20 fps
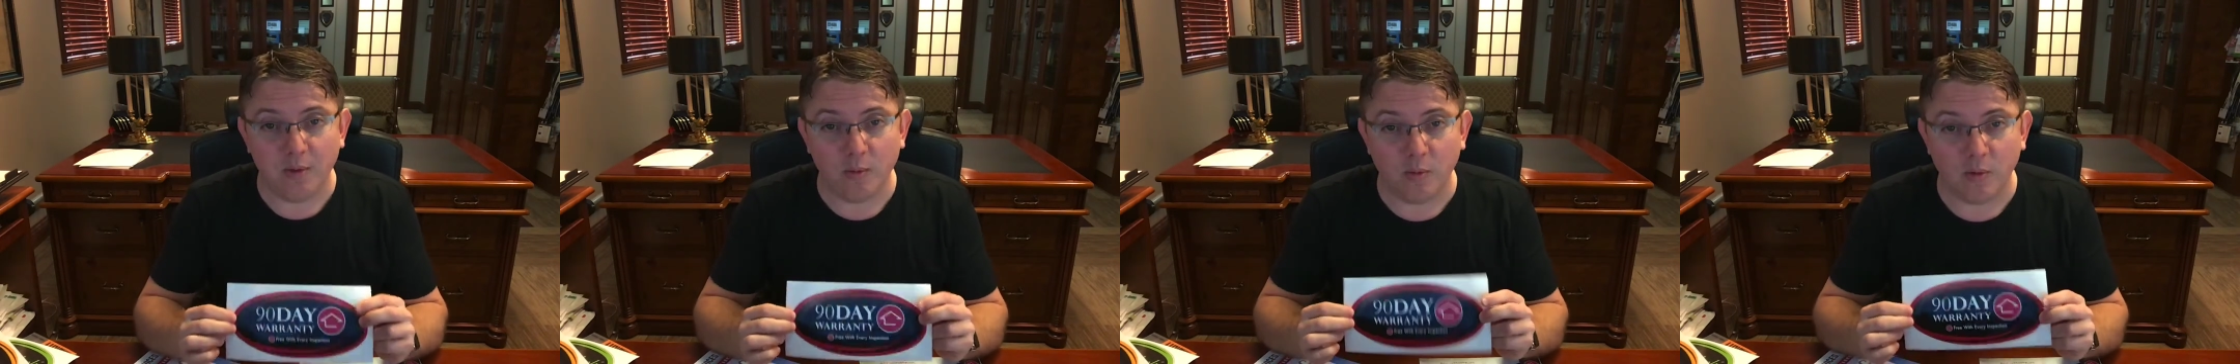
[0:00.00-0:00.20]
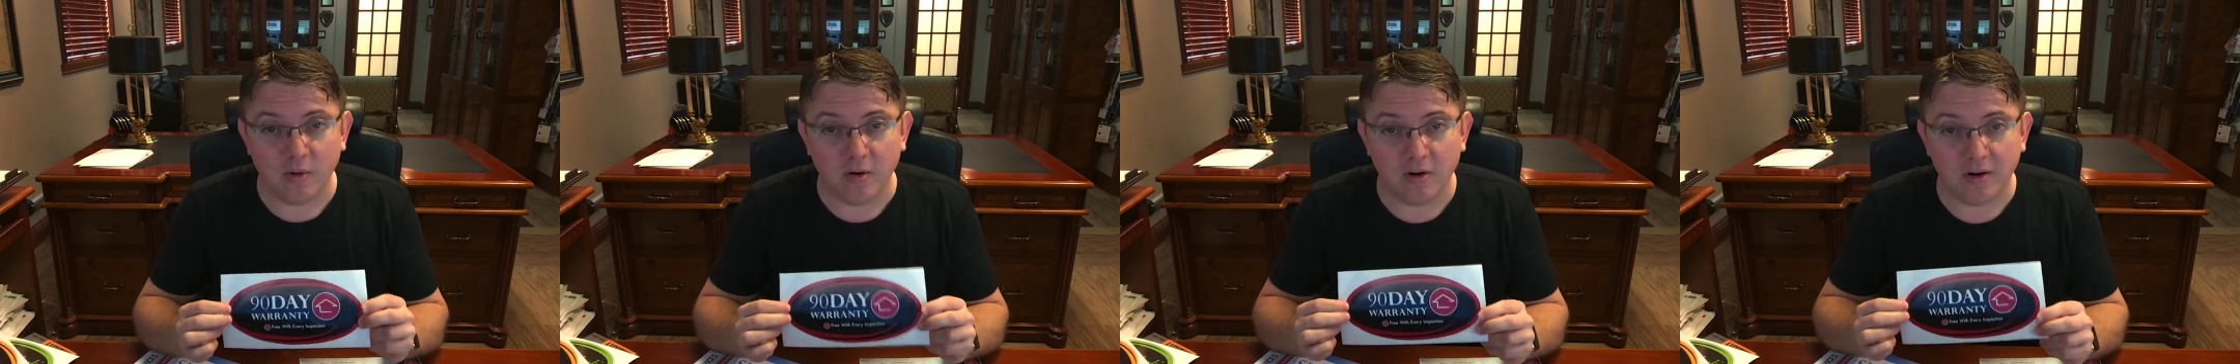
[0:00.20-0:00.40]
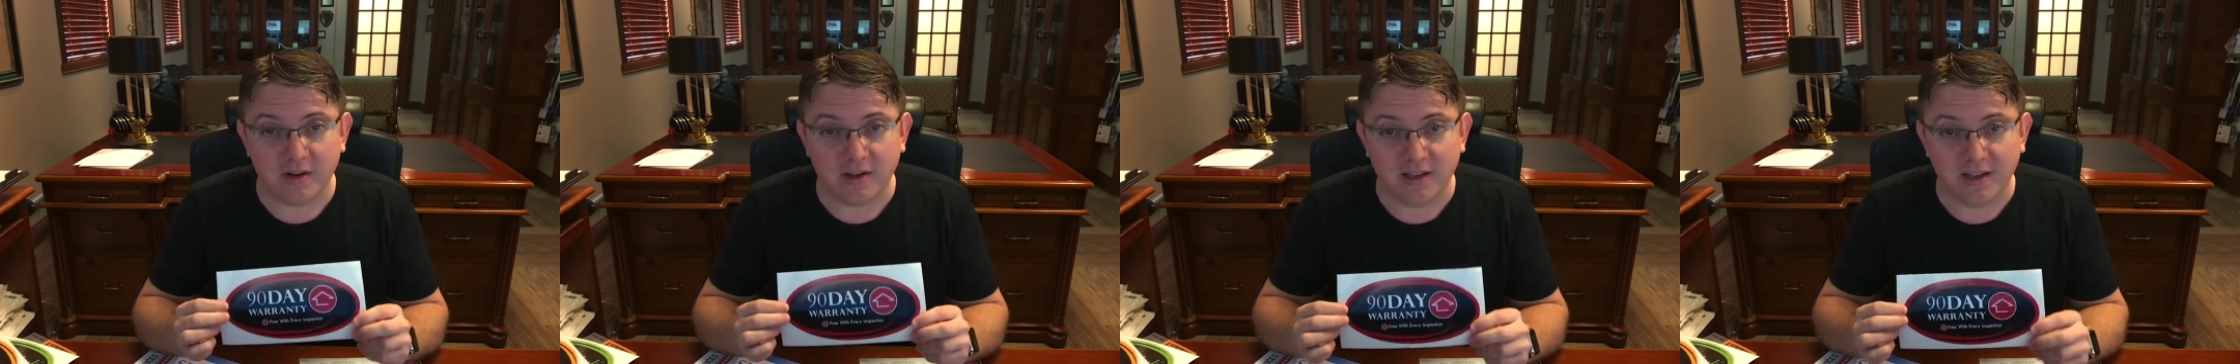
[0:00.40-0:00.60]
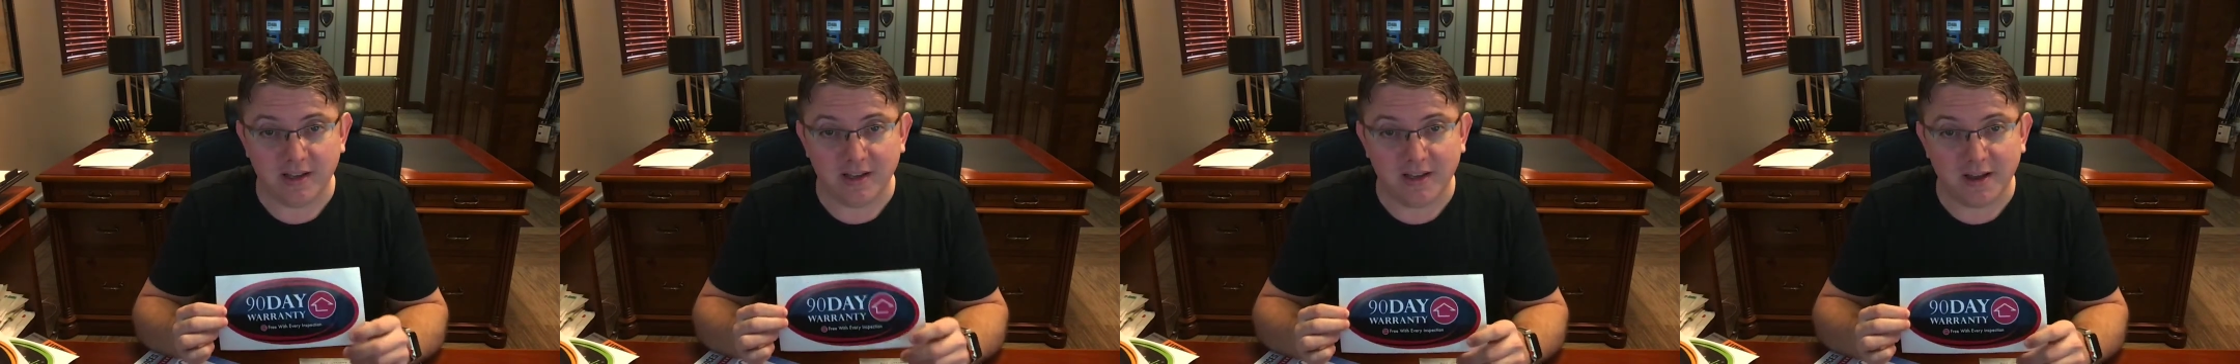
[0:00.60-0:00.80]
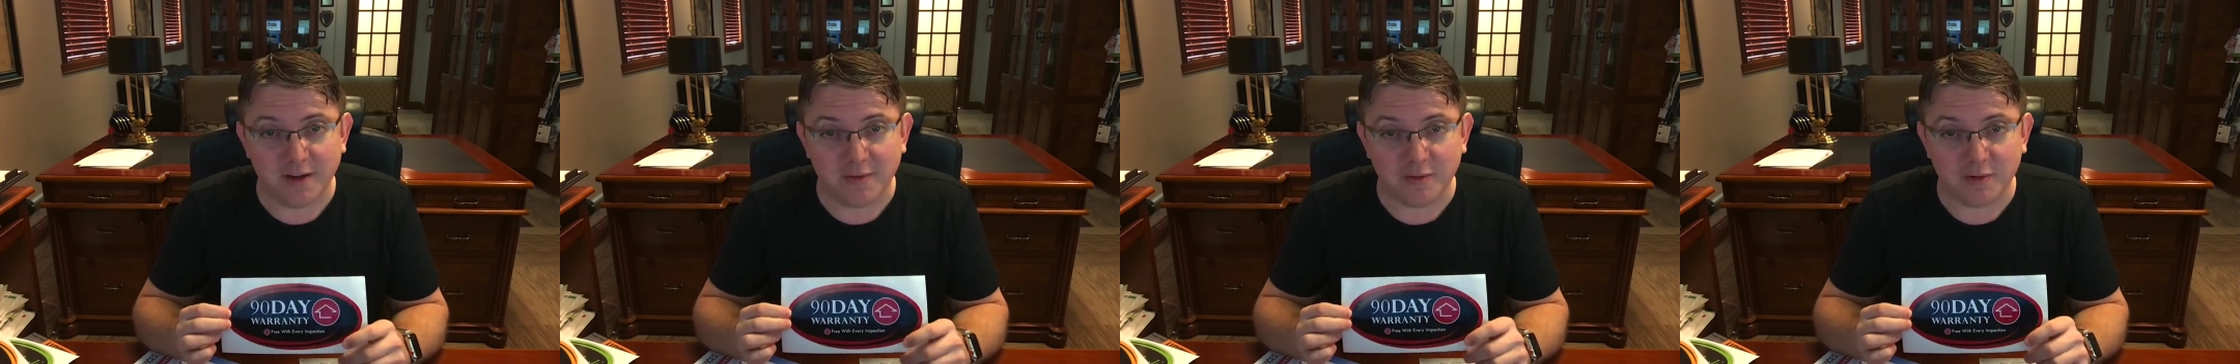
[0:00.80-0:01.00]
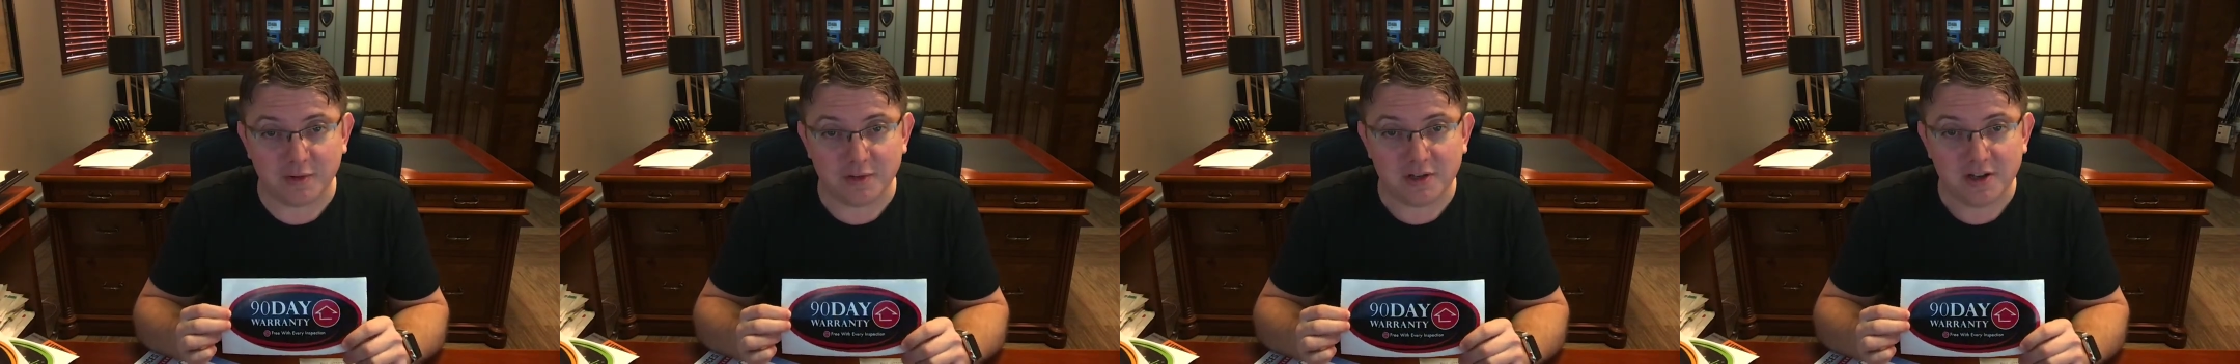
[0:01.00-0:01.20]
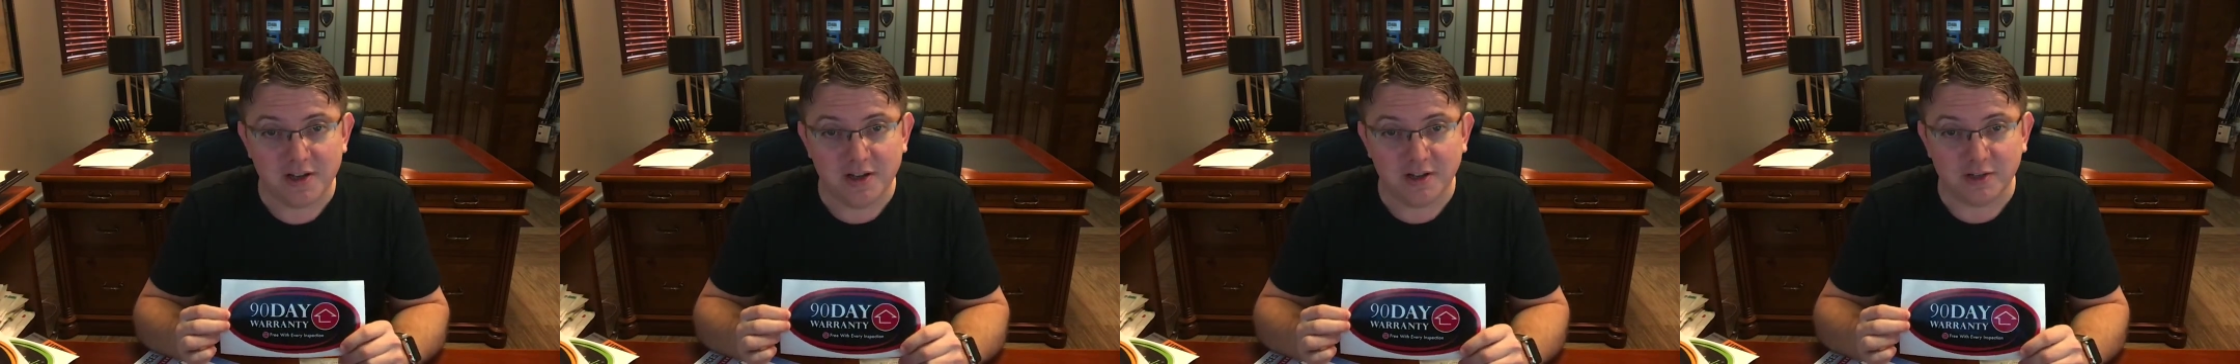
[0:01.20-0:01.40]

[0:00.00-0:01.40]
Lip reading: warranty covers